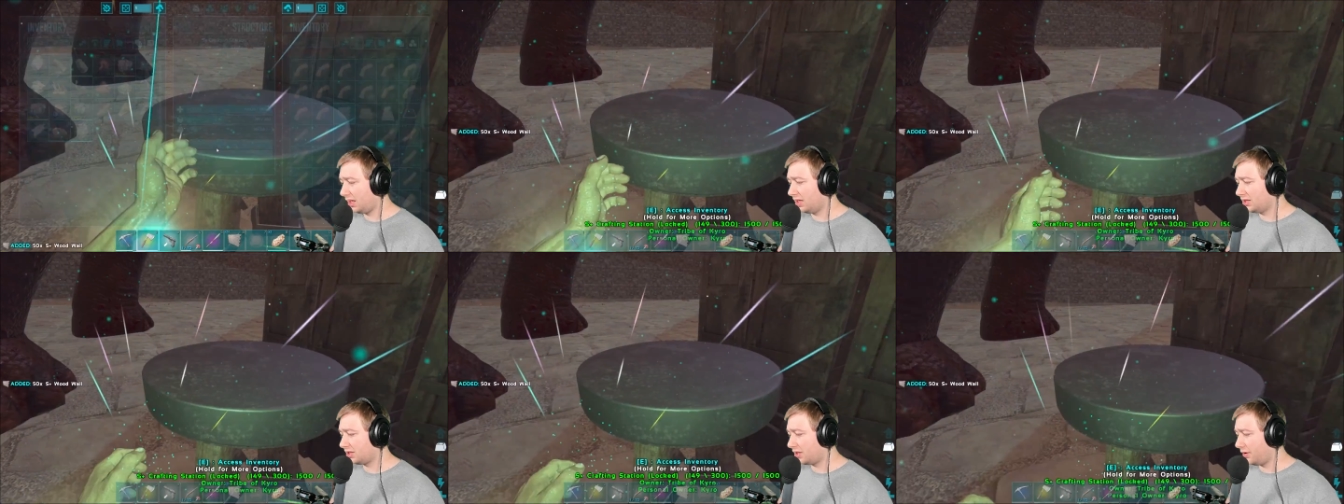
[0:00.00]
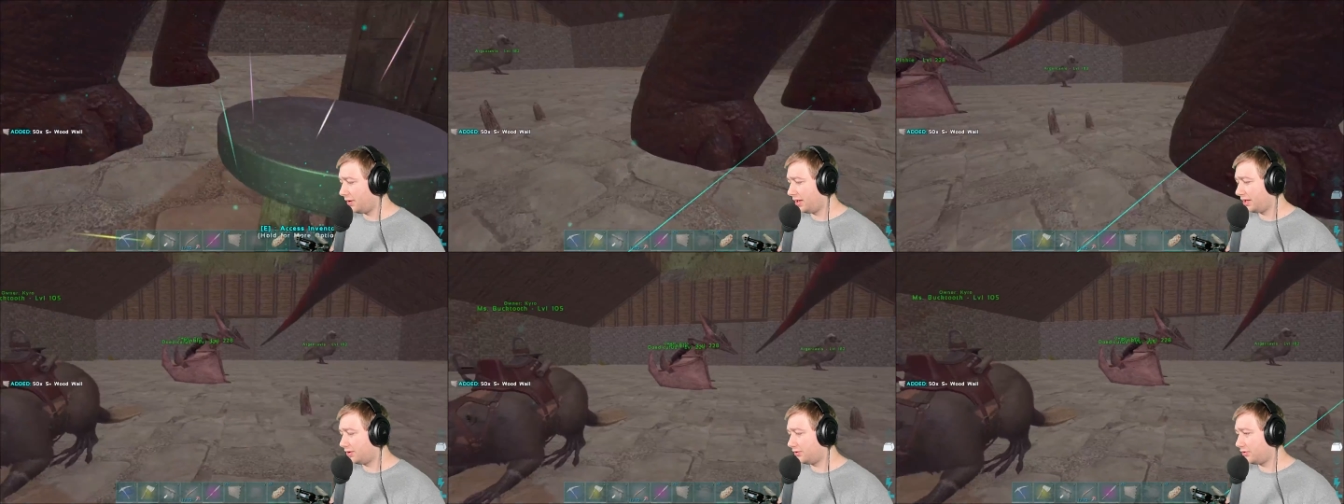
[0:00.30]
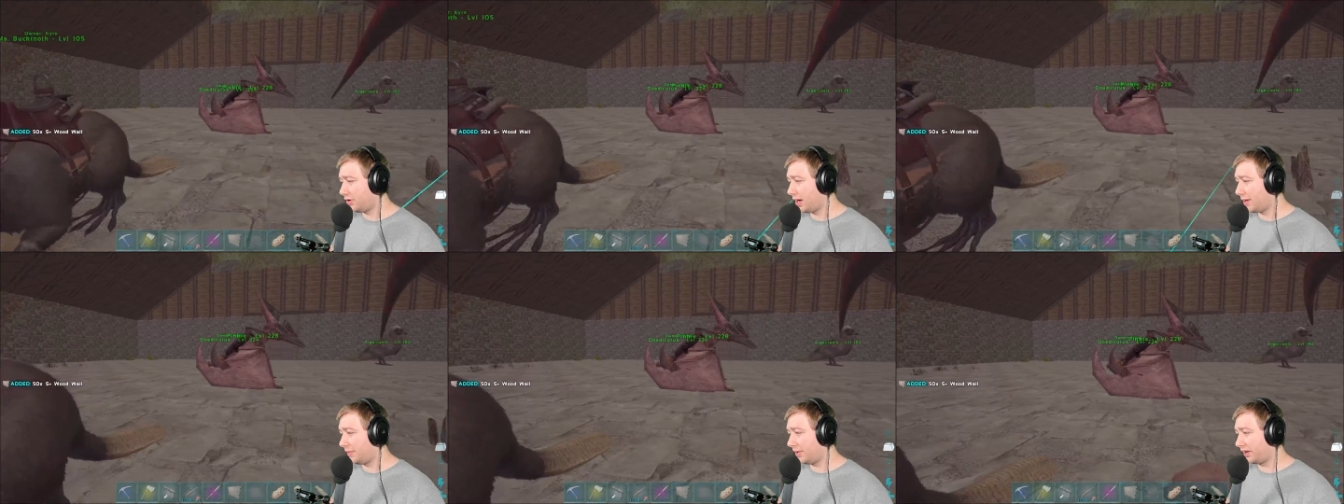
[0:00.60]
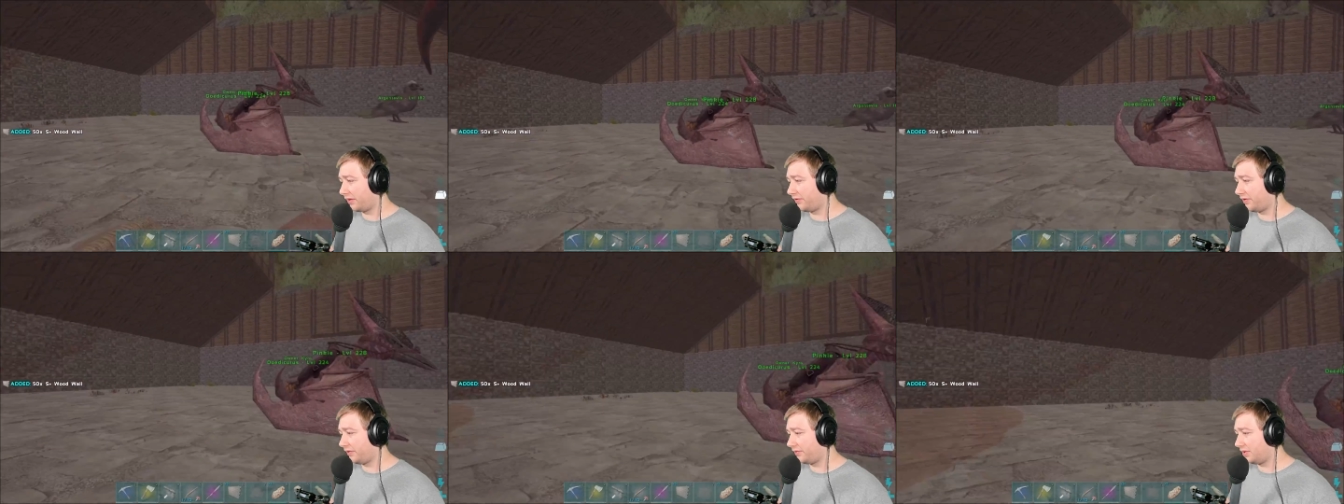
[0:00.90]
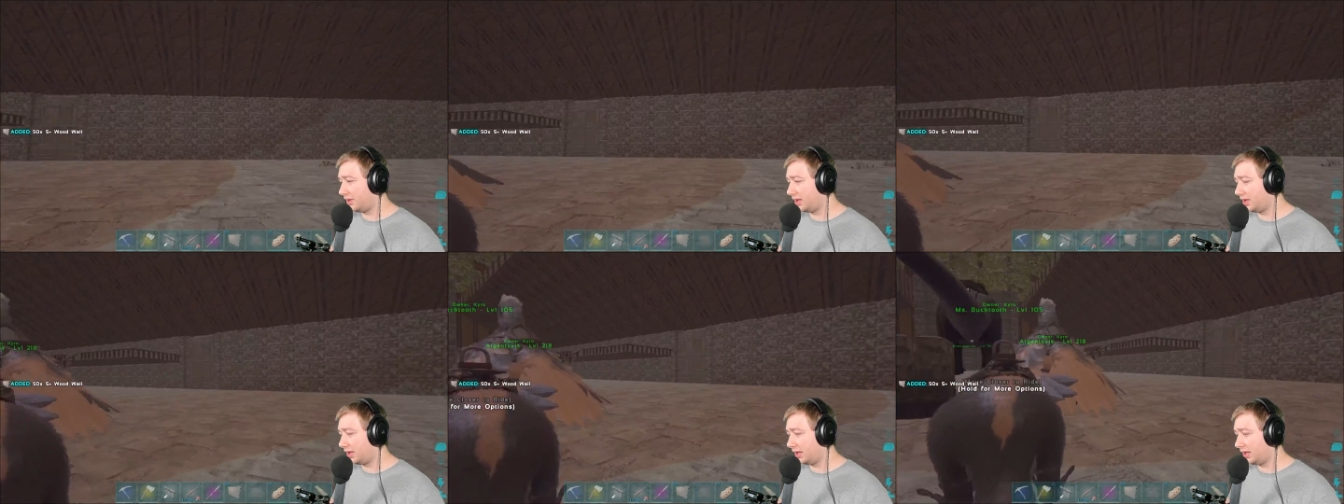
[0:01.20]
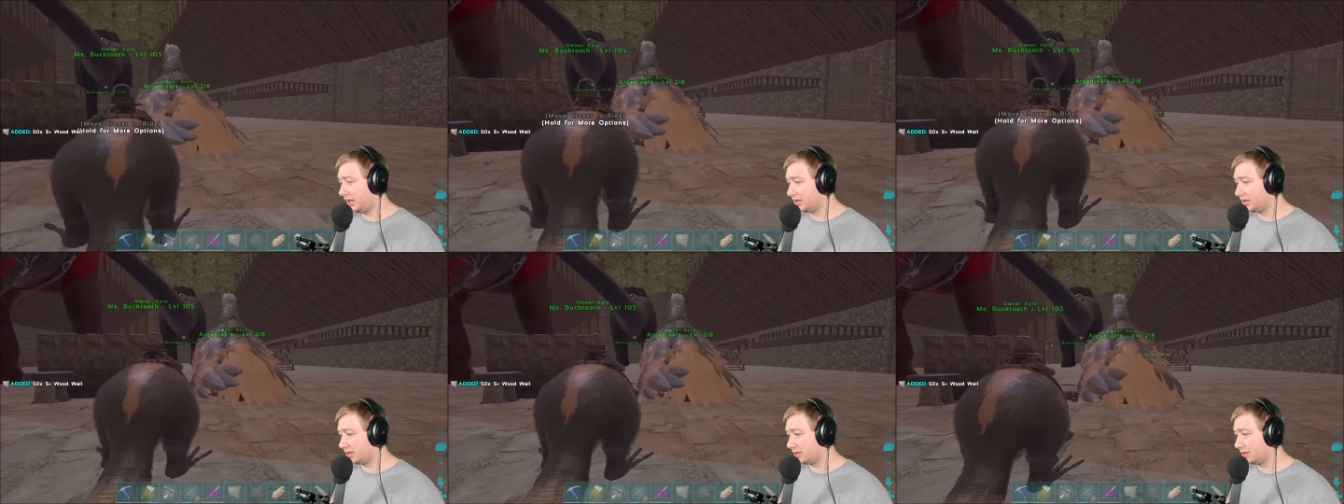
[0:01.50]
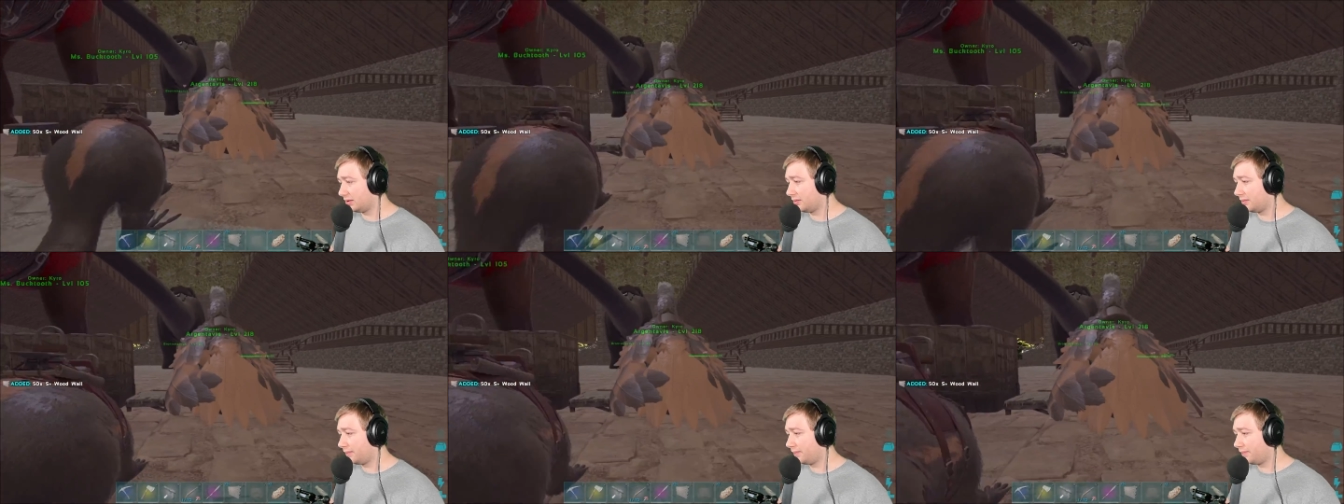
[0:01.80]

Let's go ahead and grab like 50 of these.